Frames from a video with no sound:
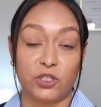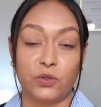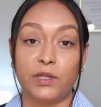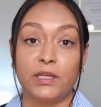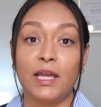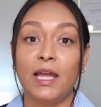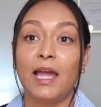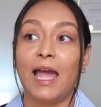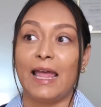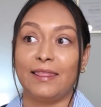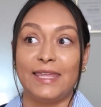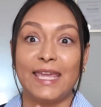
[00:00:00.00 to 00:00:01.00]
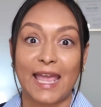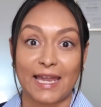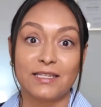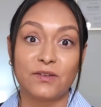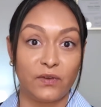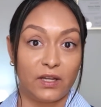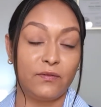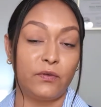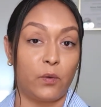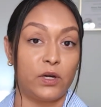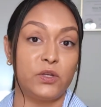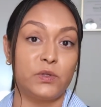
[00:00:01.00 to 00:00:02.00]
You can, at the end of it, if
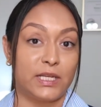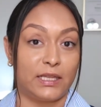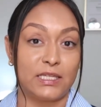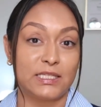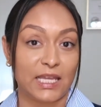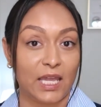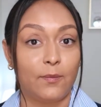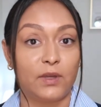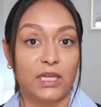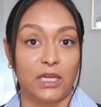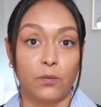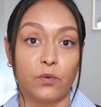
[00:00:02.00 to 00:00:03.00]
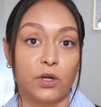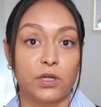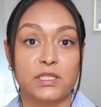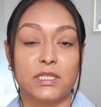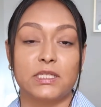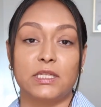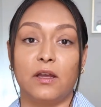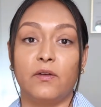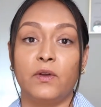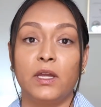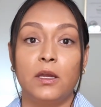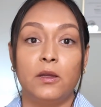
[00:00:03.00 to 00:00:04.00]
you want to use like the same keywords and stuff,
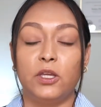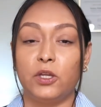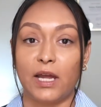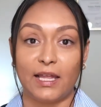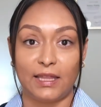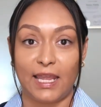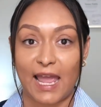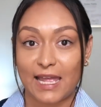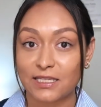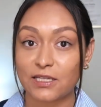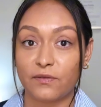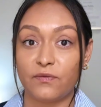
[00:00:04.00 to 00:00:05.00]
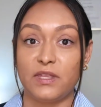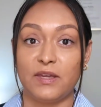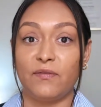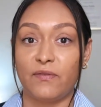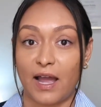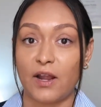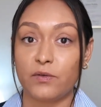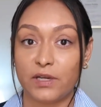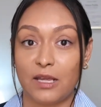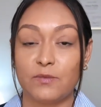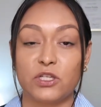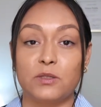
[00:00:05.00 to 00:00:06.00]
you, at the end of the file
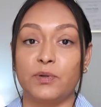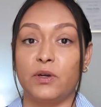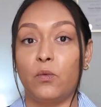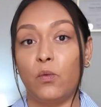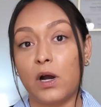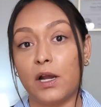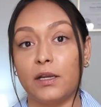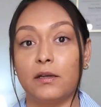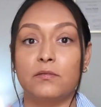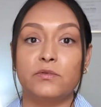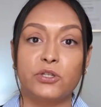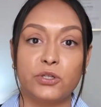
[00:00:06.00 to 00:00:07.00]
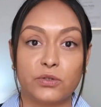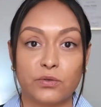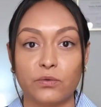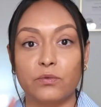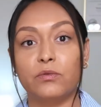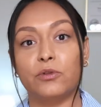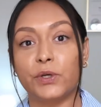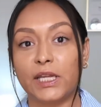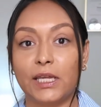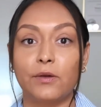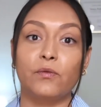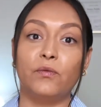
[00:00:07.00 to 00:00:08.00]
name, just put one, two,
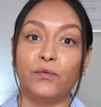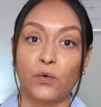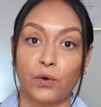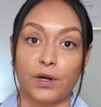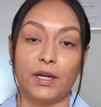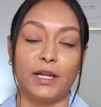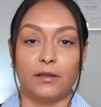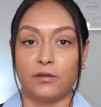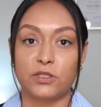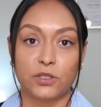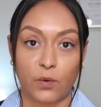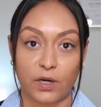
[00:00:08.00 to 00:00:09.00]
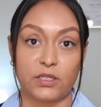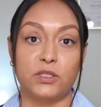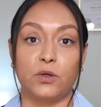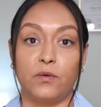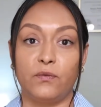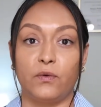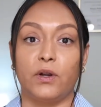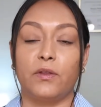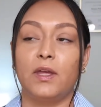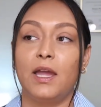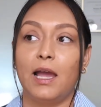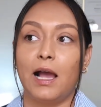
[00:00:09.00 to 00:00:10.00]
three, four, and so on and so forth.
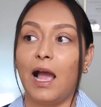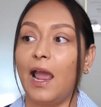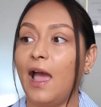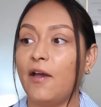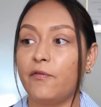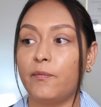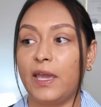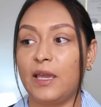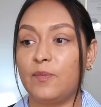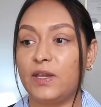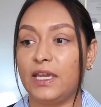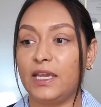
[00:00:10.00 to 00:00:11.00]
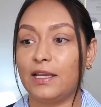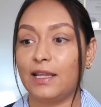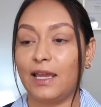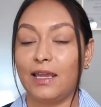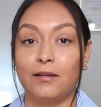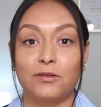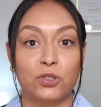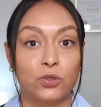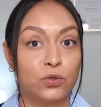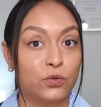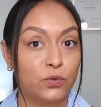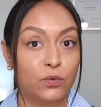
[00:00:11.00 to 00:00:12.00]
I have maybe like
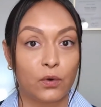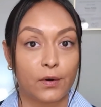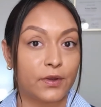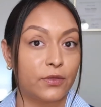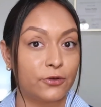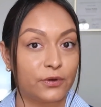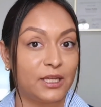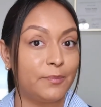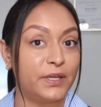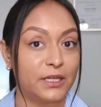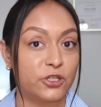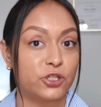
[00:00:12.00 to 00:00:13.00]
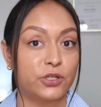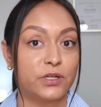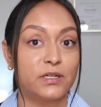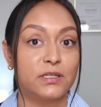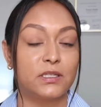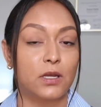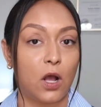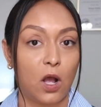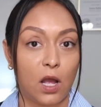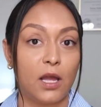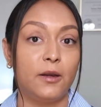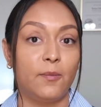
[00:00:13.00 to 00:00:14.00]
two or three pictures
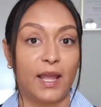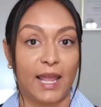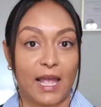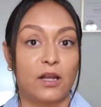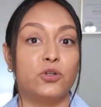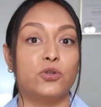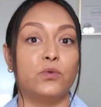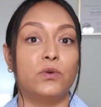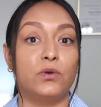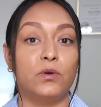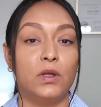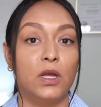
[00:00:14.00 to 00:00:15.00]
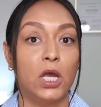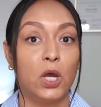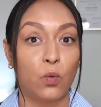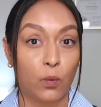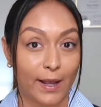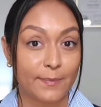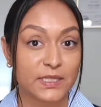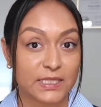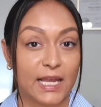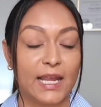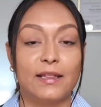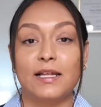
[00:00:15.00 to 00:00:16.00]
on my actual
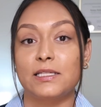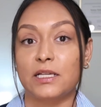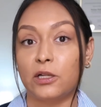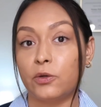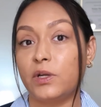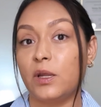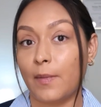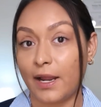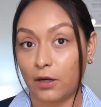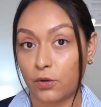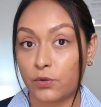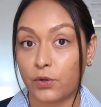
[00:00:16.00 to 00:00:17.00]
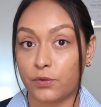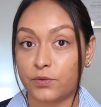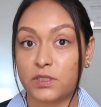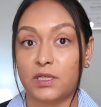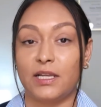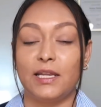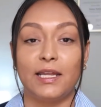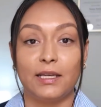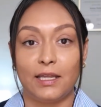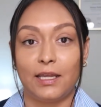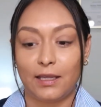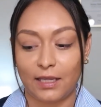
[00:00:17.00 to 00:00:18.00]
website and that's including my logos and
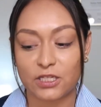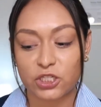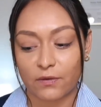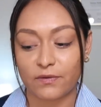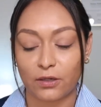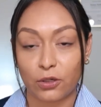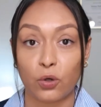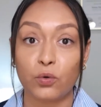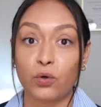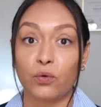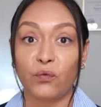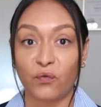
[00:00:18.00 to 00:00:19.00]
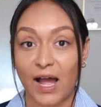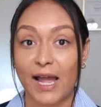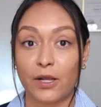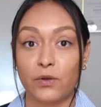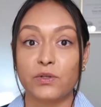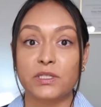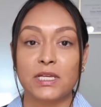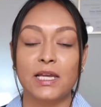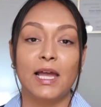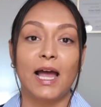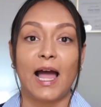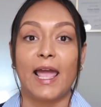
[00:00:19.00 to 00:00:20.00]
in each of the logo files
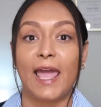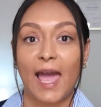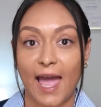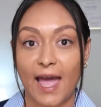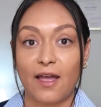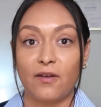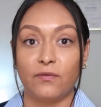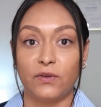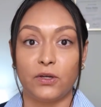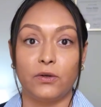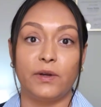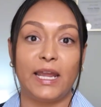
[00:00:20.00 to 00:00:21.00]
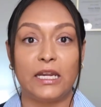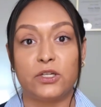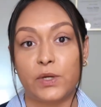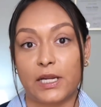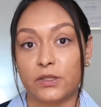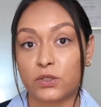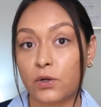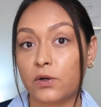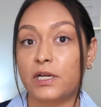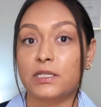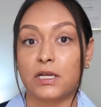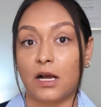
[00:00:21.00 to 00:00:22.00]
i have you know adriana
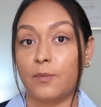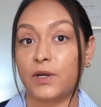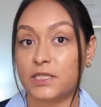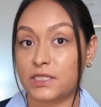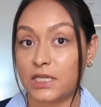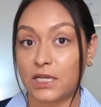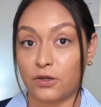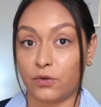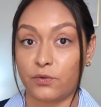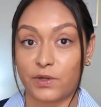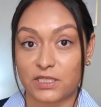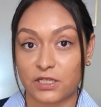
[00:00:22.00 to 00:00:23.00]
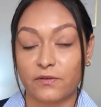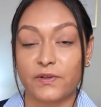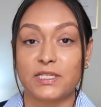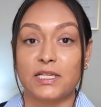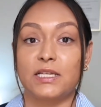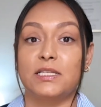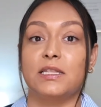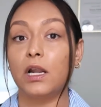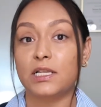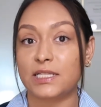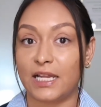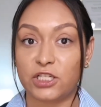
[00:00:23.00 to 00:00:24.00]
torres Apostille notary services
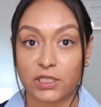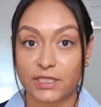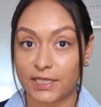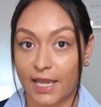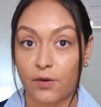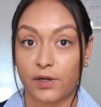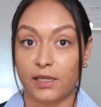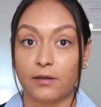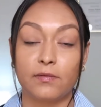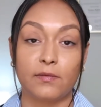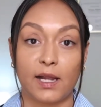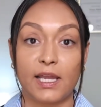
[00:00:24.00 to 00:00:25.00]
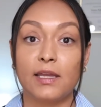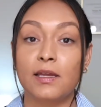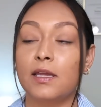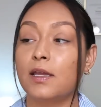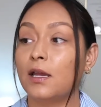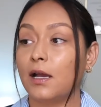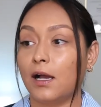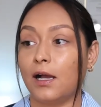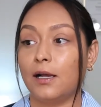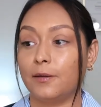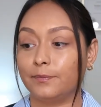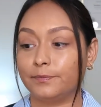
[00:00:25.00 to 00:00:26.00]
los angeles county right
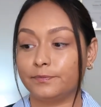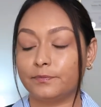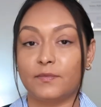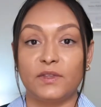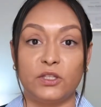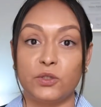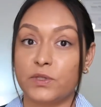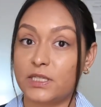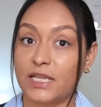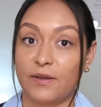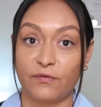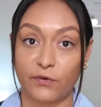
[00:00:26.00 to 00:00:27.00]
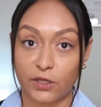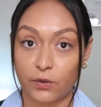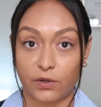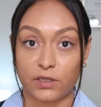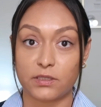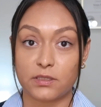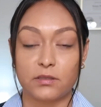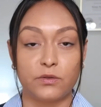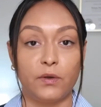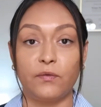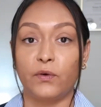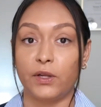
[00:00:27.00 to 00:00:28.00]
um, do the same for yours do
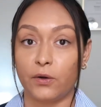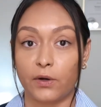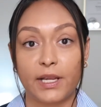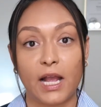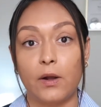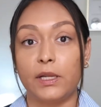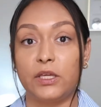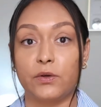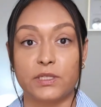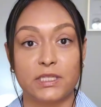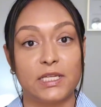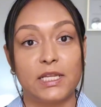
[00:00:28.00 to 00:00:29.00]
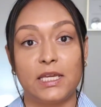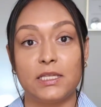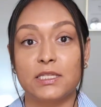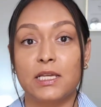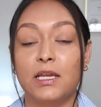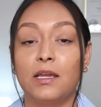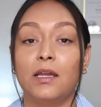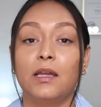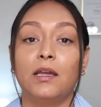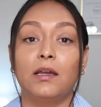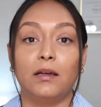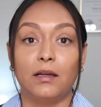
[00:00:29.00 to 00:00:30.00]
it for your county your cities
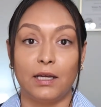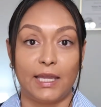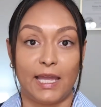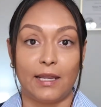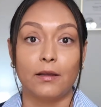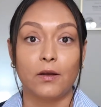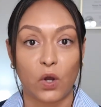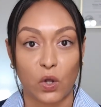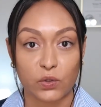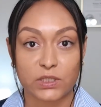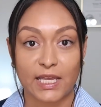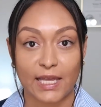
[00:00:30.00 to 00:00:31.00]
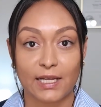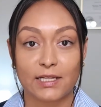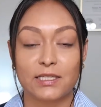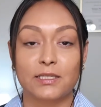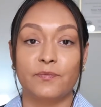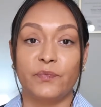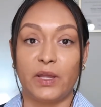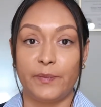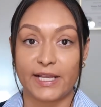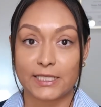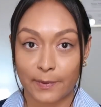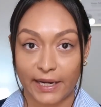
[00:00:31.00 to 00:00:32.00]
again alt text let me
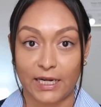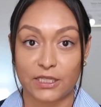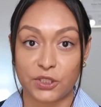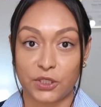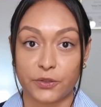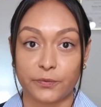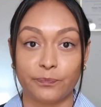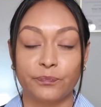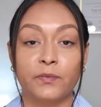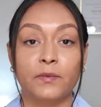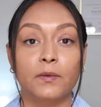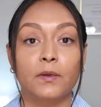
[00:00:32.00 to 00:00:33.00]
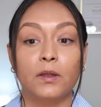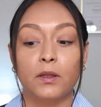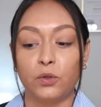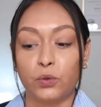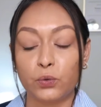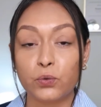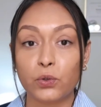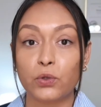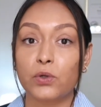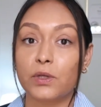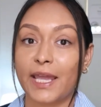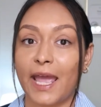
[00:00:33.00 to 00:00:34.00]
explain it to you
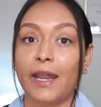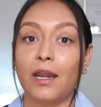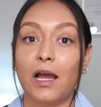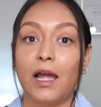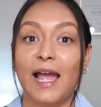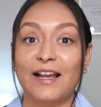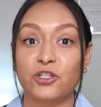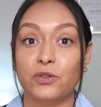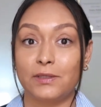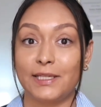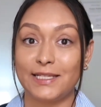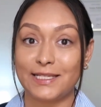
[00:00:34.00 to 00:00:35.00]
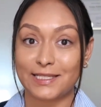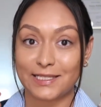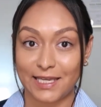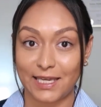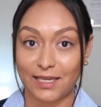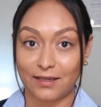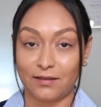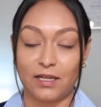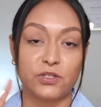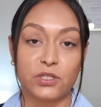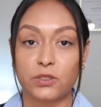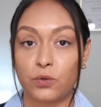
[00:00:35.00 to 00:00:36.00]
Google cannot actually see,
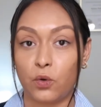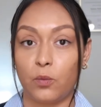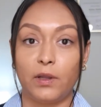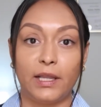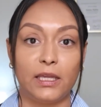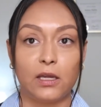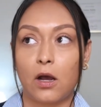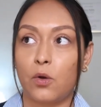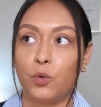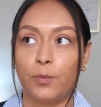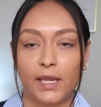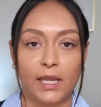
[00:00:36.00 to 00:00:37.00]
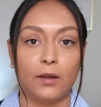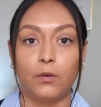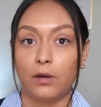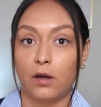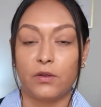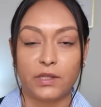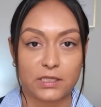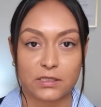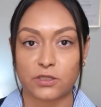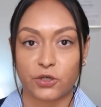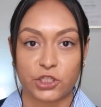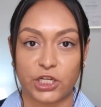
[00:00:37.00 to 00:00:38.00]
not just Google, but like Yahoo, Bing all these
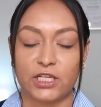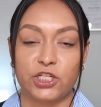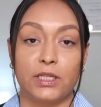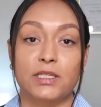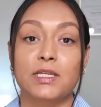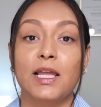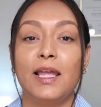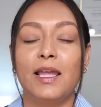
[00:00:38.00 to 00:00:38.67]
search engines.